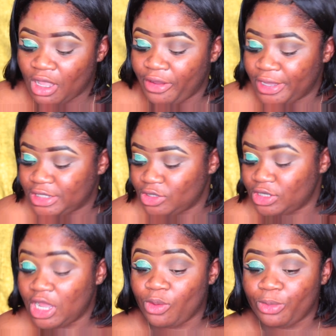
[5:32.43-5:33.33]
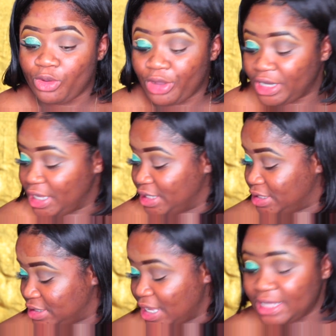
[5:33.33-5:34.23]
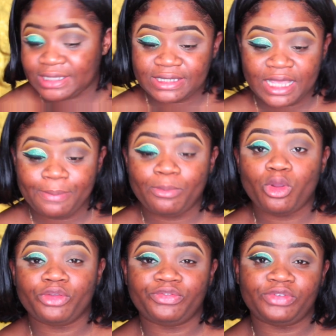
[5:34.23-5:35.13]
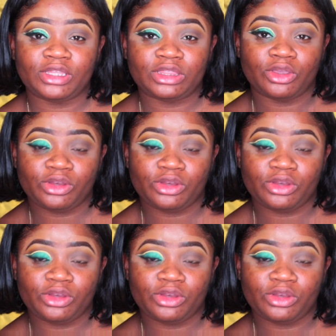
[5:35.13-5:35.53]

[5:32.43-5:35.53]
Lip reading: Alright, so now I'm going into that same Morphe